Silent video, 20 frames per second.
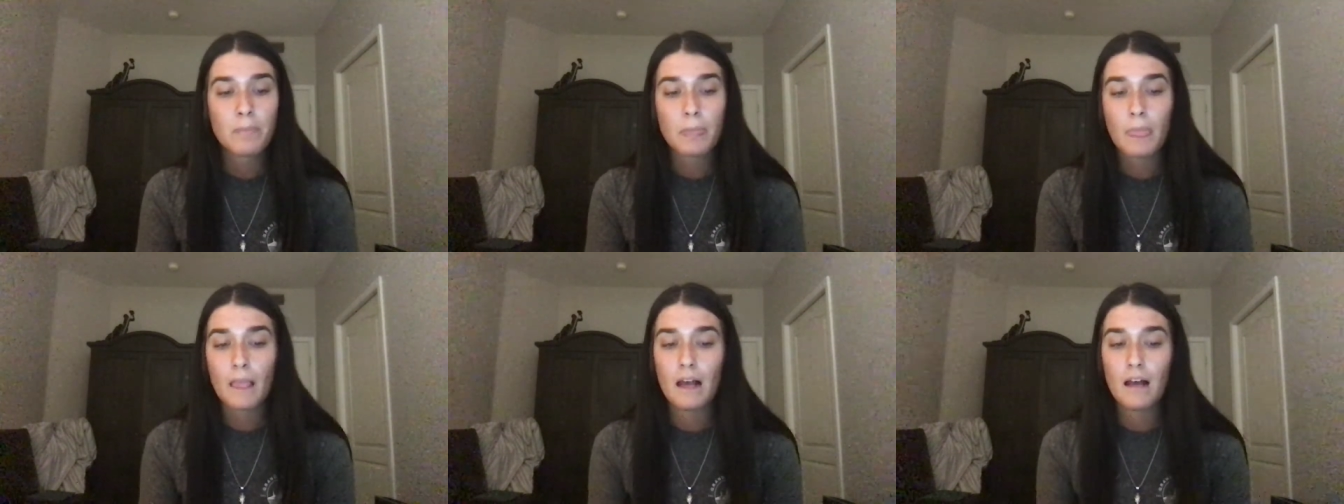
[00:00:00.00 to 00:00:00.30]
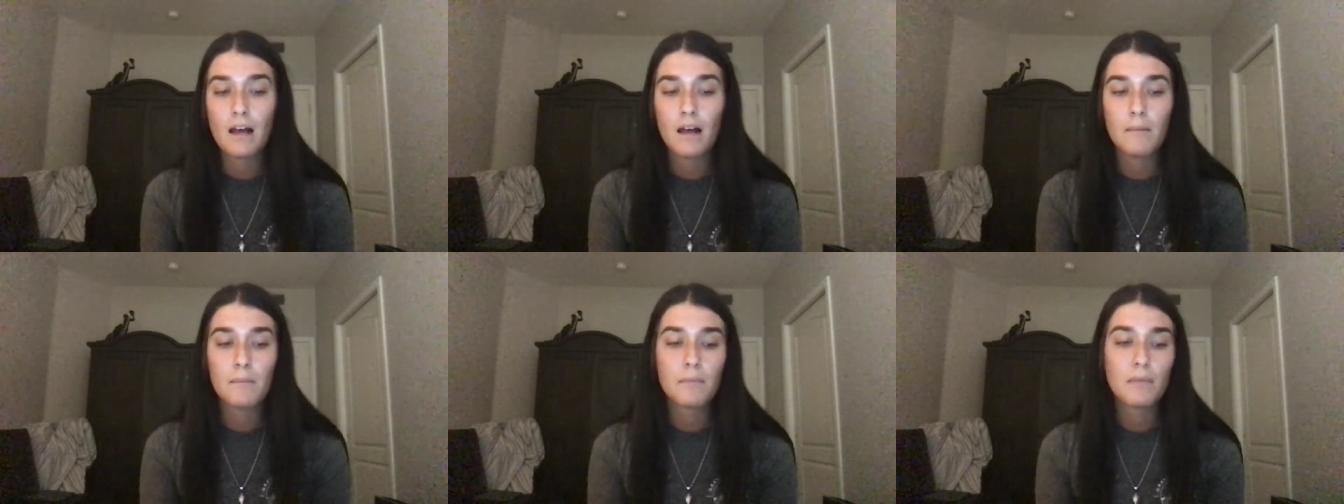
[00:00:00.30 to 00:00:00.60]

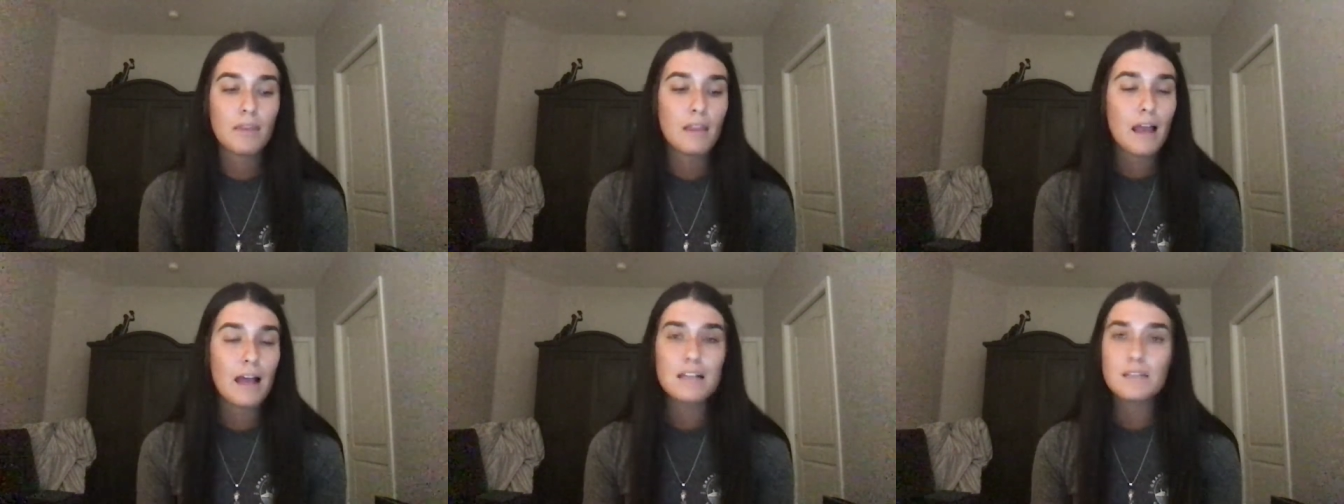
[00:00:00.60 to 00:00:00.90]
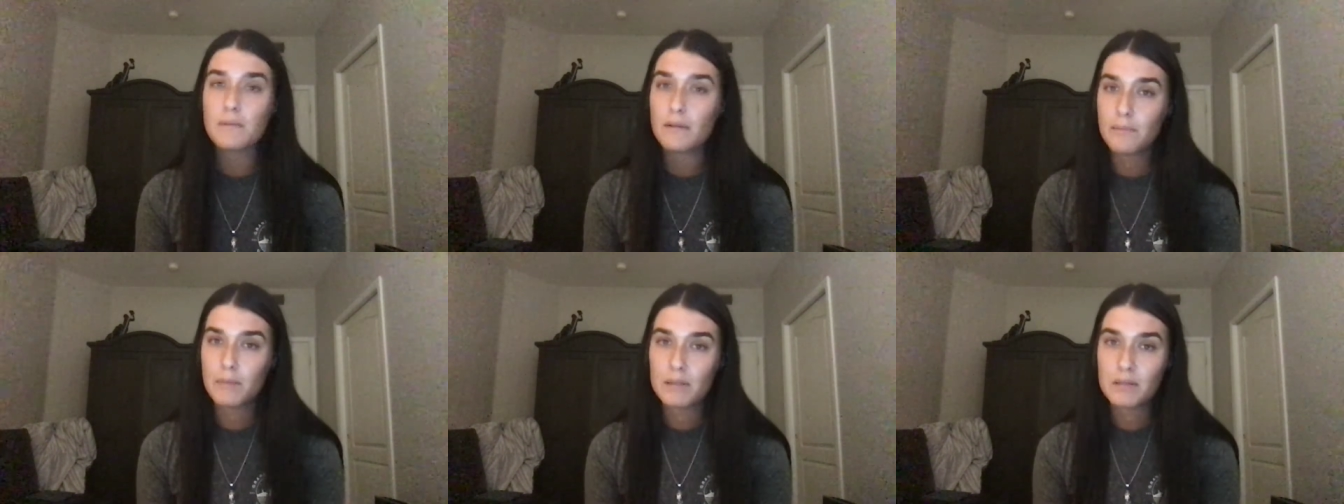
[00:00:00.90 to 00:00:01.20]
As
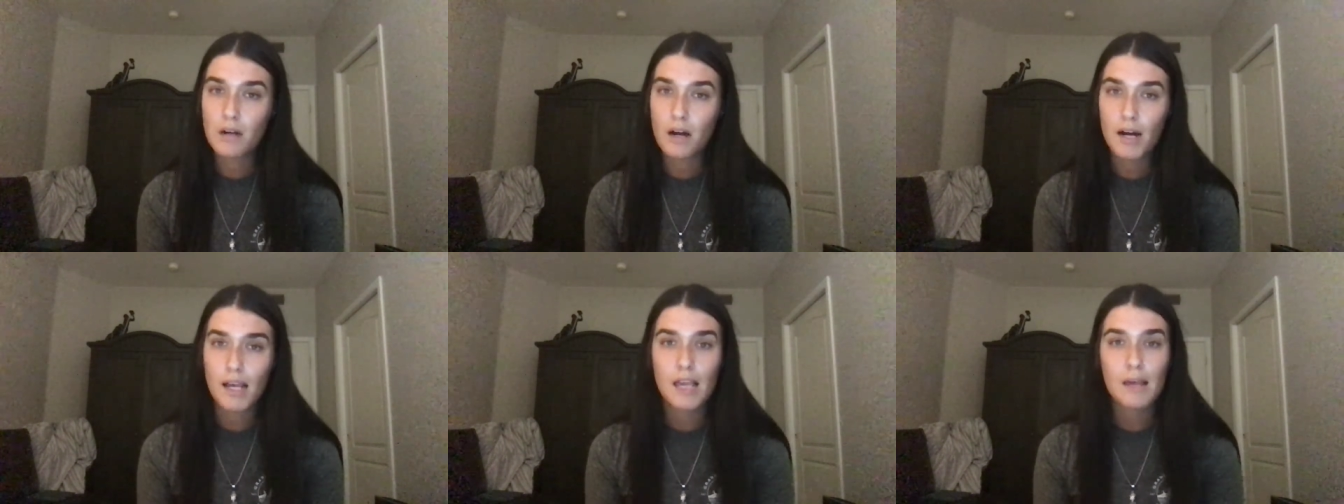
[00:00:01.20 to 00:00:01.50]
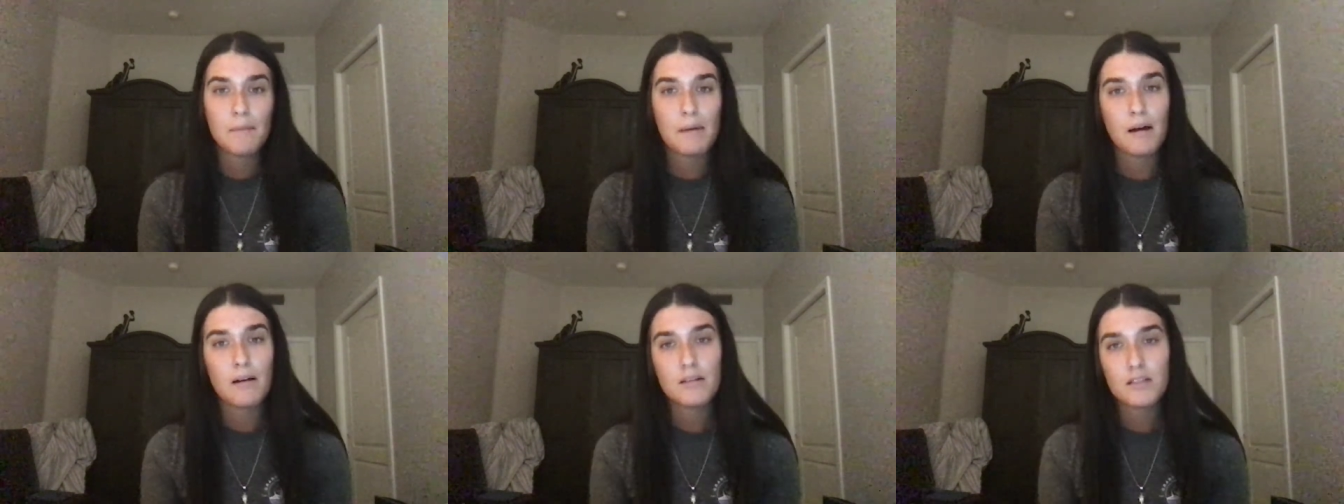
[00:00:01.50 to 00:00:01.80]
we've been talking
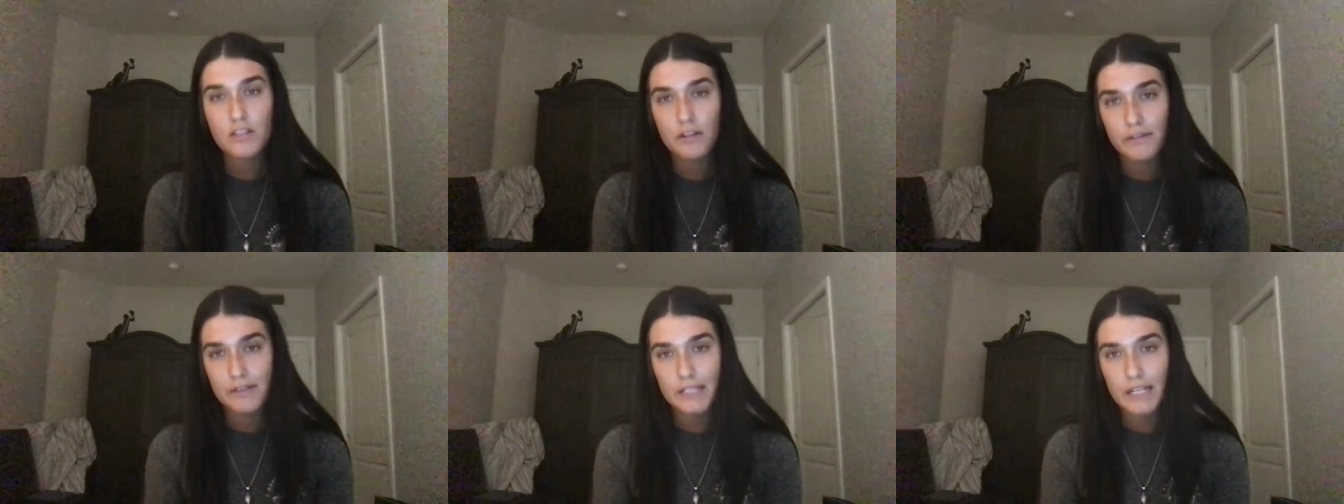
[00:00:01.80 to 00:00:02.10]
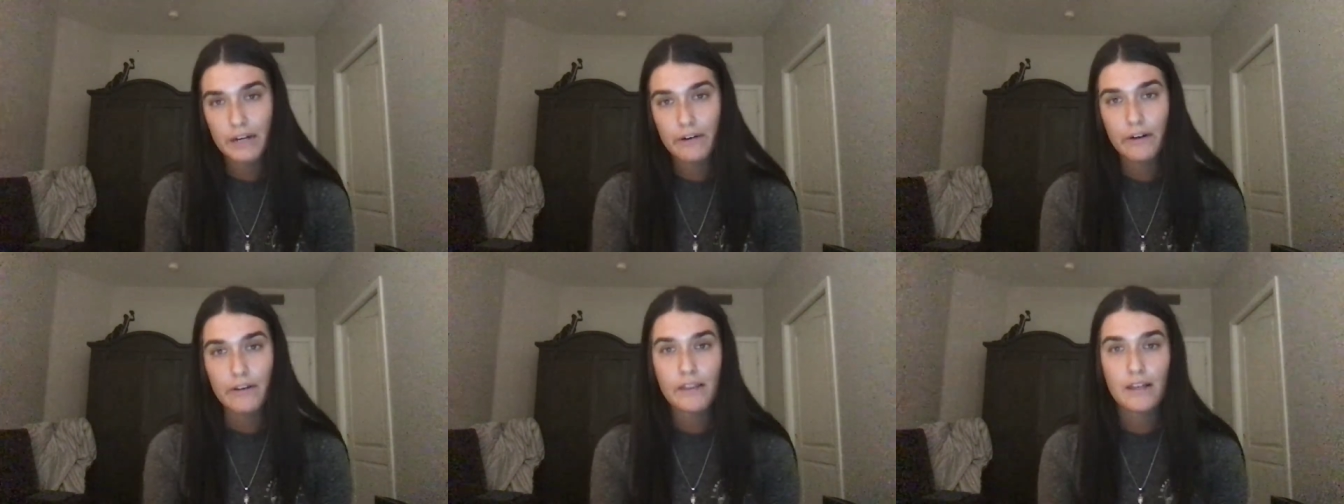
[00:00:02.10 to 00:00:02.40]
about, it's no
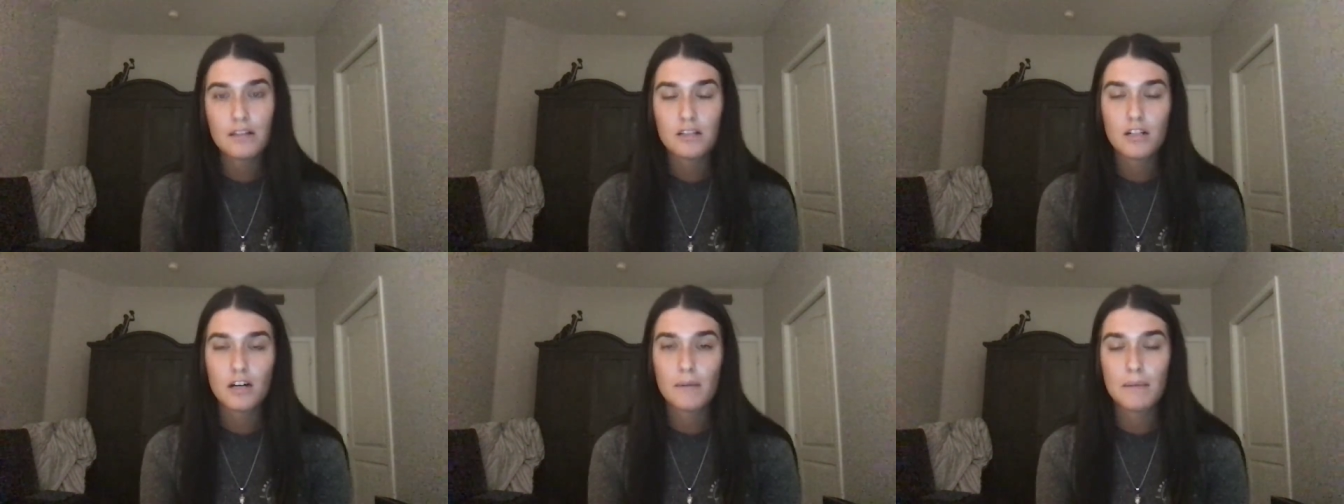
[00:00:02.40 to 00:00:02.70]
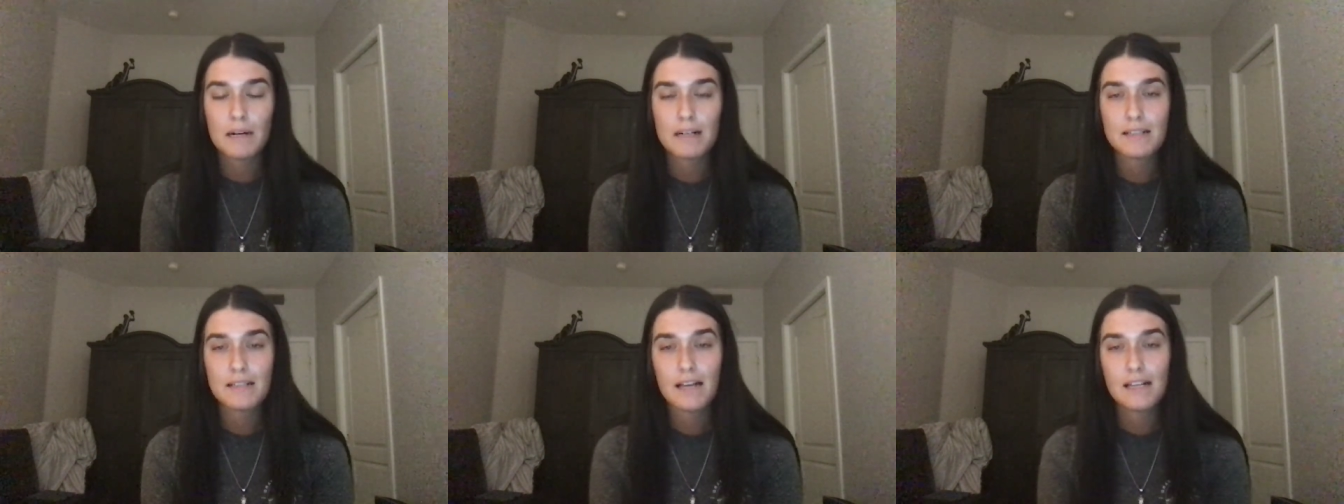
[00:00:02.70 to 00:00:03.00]
secret that
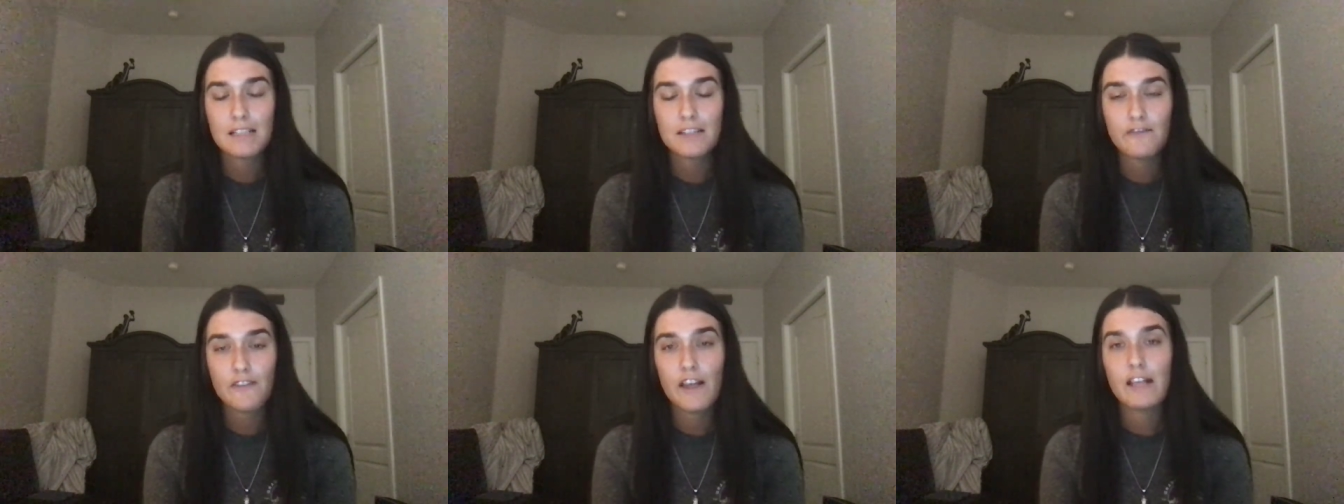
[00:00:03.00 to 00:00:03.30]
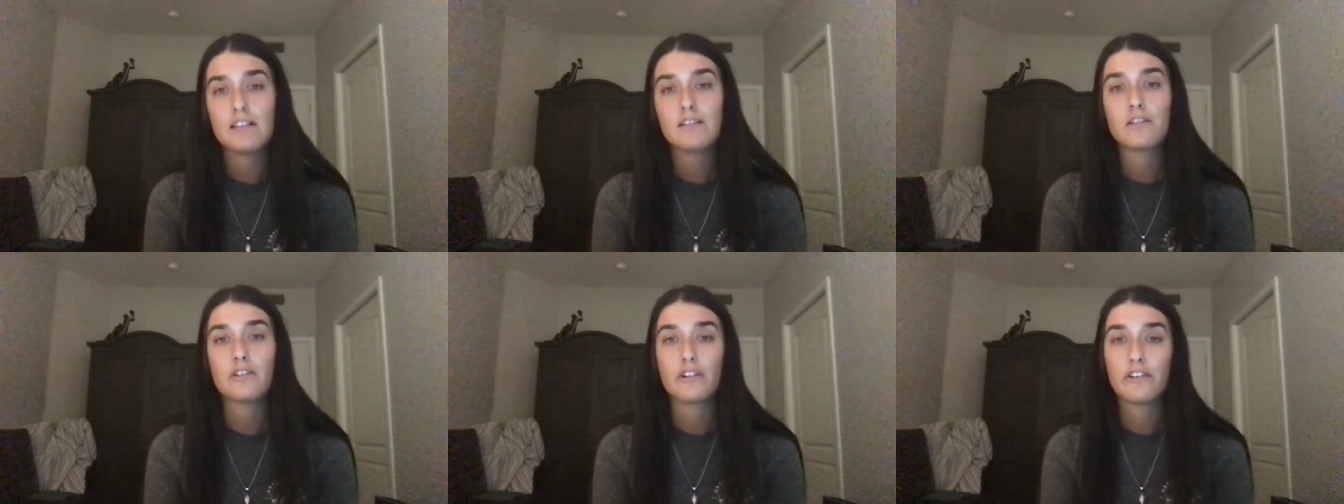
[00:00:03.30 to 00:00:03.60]
Starbucks has
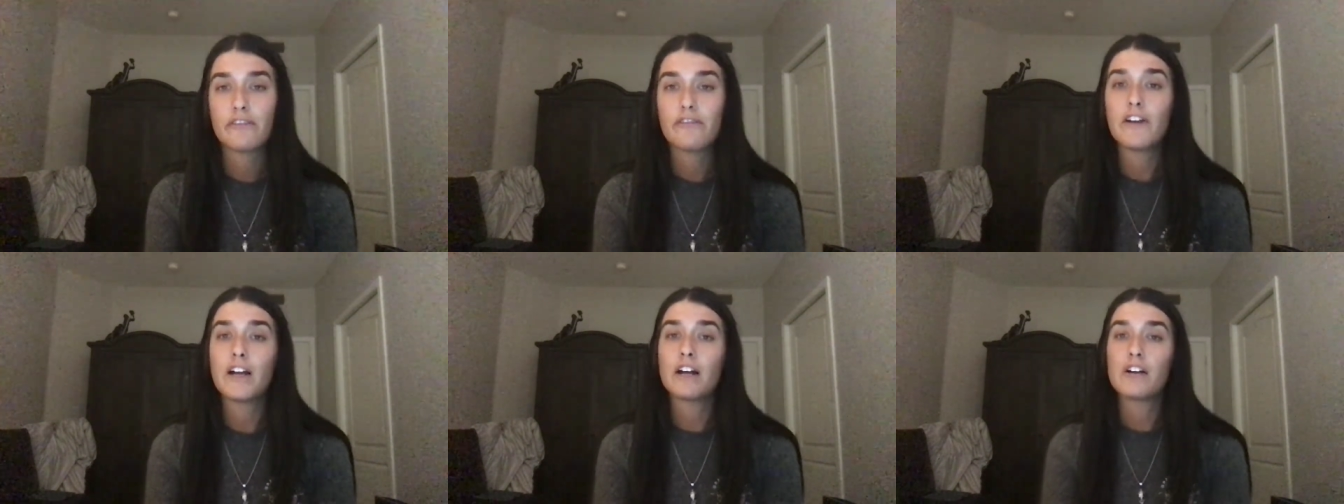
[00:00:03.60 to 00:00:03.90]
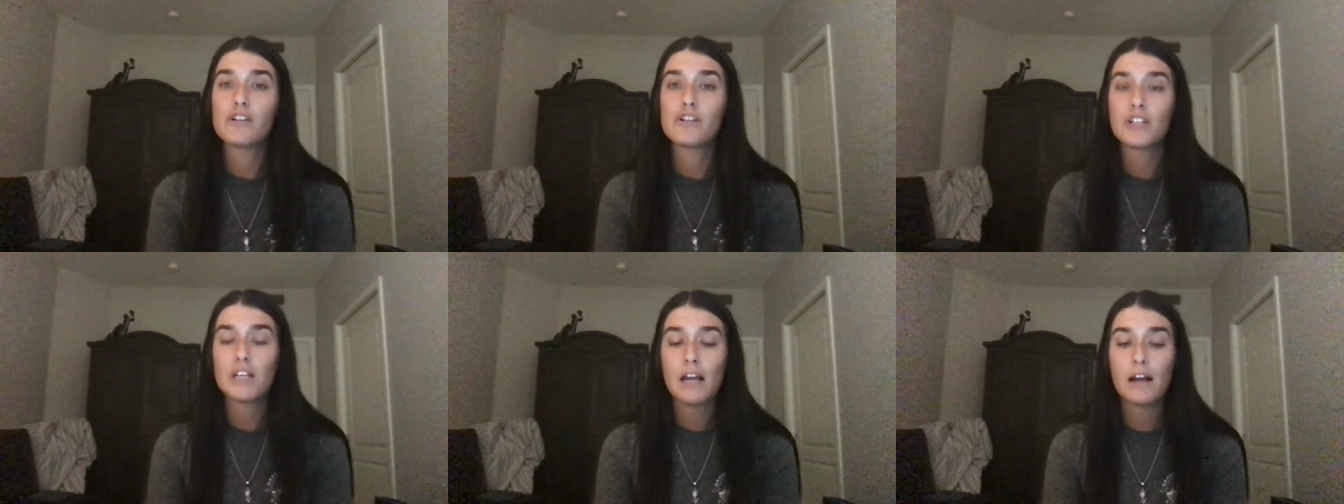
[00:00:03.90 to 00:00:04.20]
faced their fair
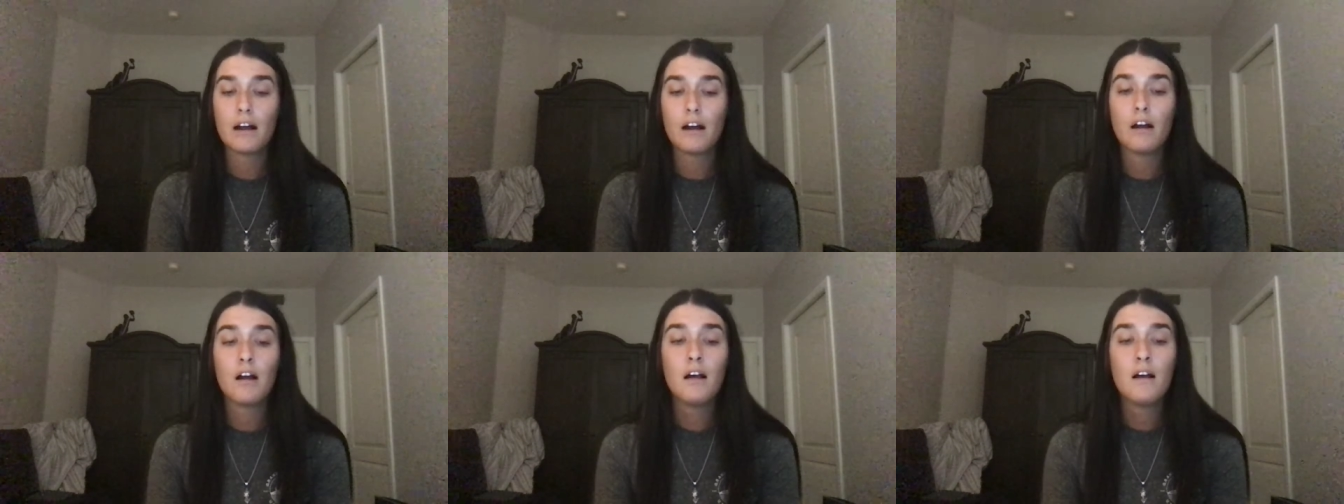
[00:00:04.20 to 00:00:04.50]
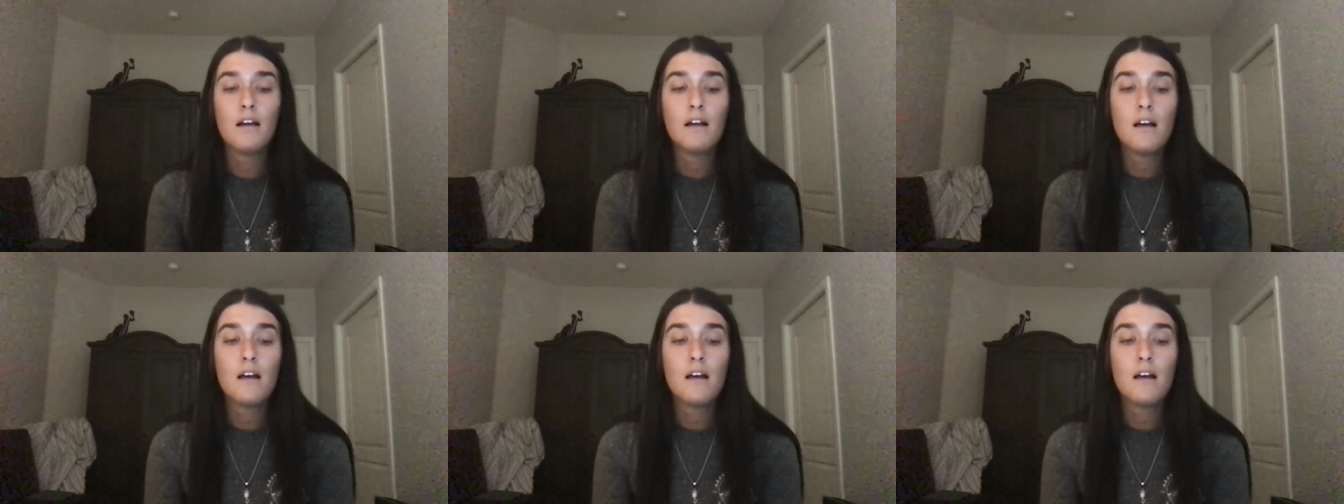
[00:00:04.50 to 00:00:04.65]
share